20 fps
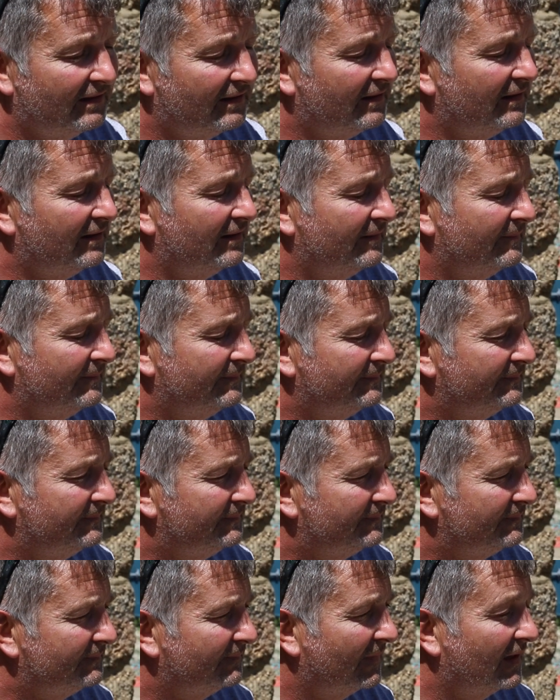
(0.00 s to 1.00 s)
And
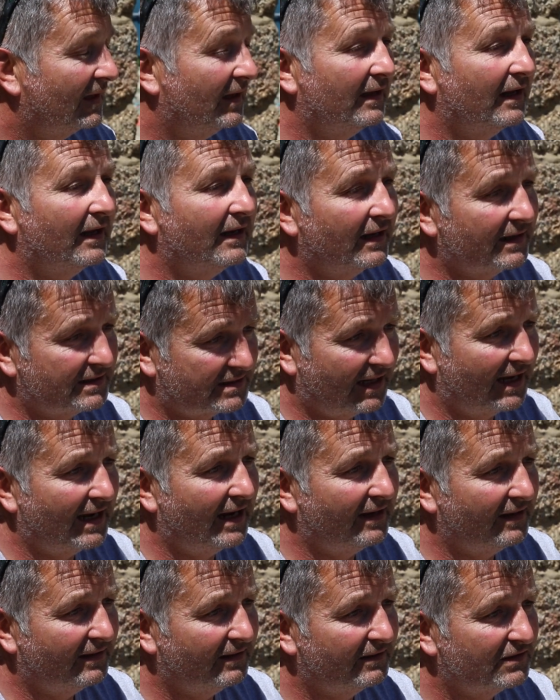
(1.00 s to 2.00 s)
then they say,
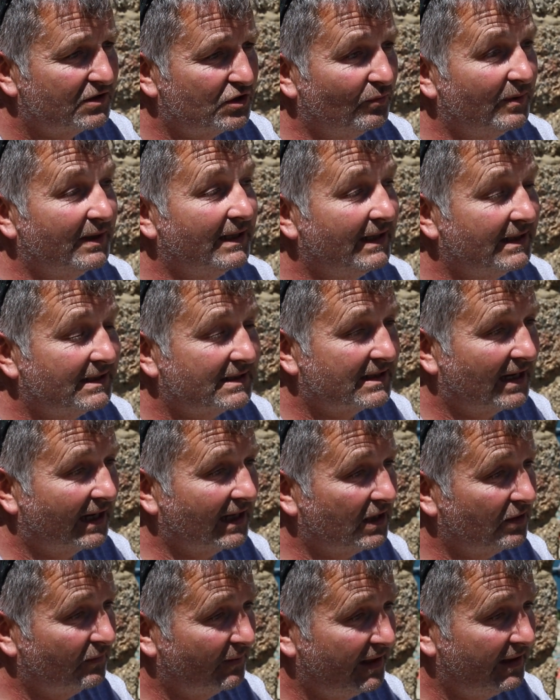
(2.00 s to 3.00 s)
do we need to
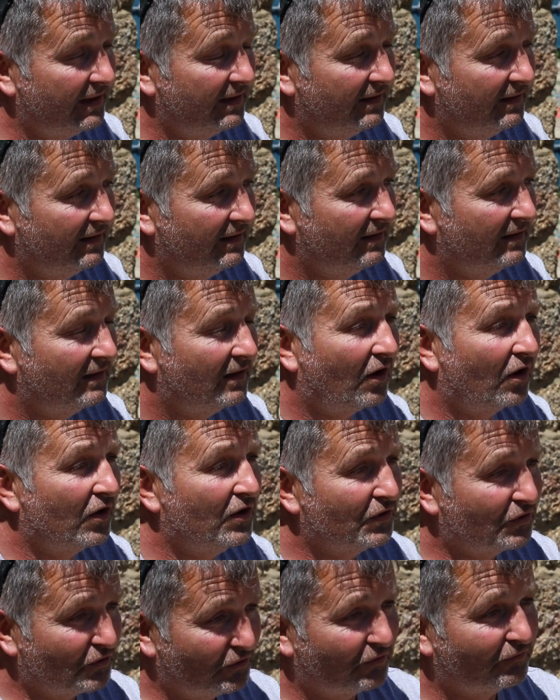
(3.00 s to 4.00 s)
take you in? Are
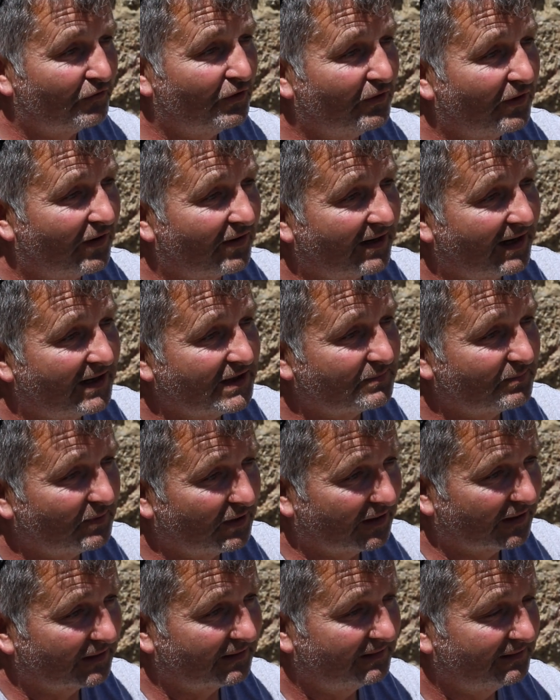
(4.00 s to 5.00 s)
you going to ruin our day's
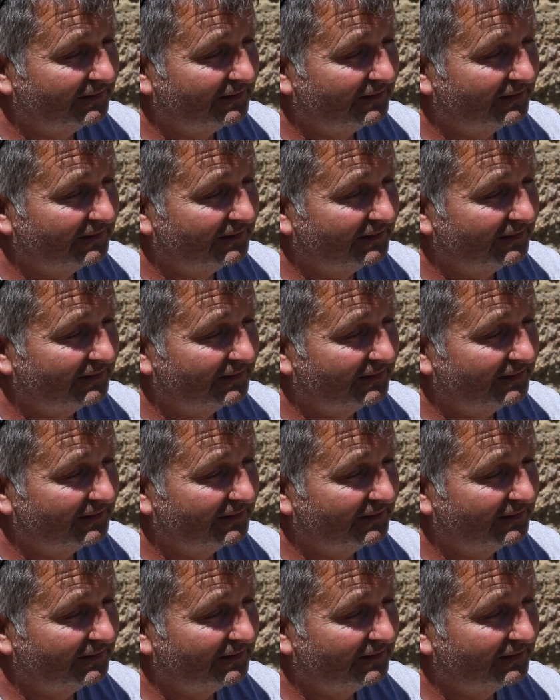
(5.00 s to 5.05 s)
work?